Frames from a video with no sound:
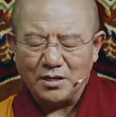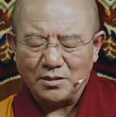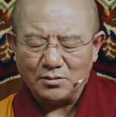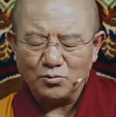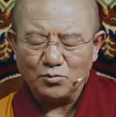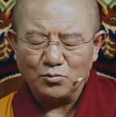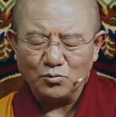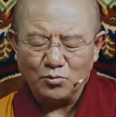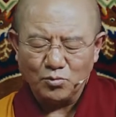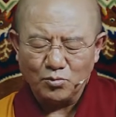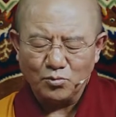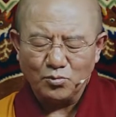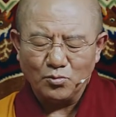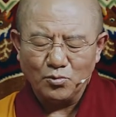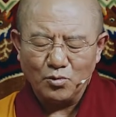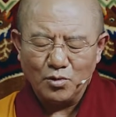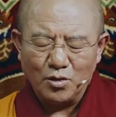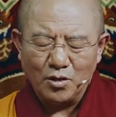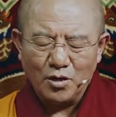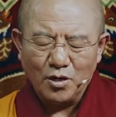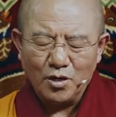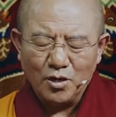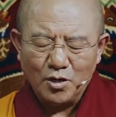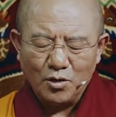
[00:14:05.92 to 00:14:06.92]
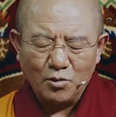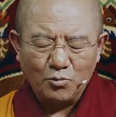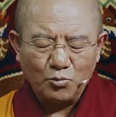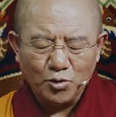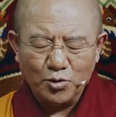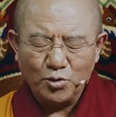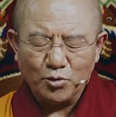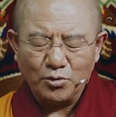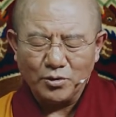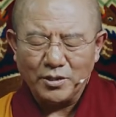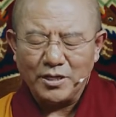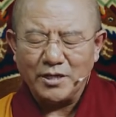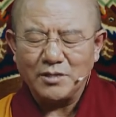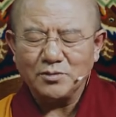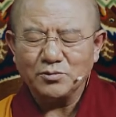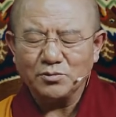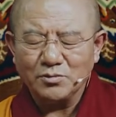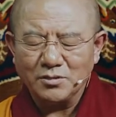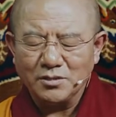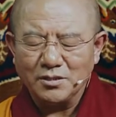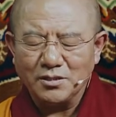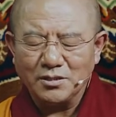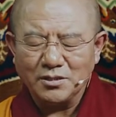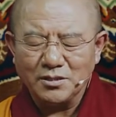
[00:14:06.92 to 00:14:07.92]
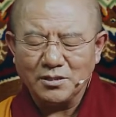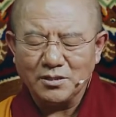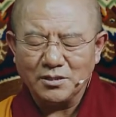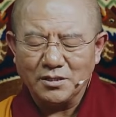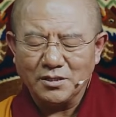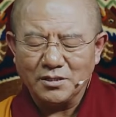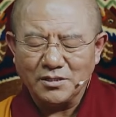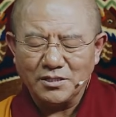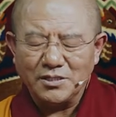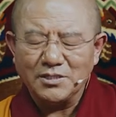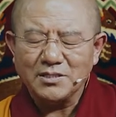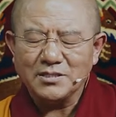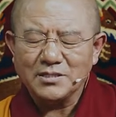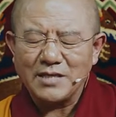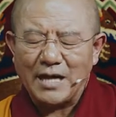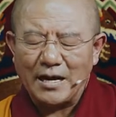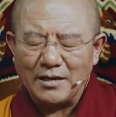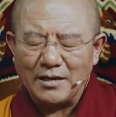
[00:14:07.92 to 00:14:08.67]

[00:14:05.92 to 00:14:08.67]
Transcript: familiarize ourselves with such virtue.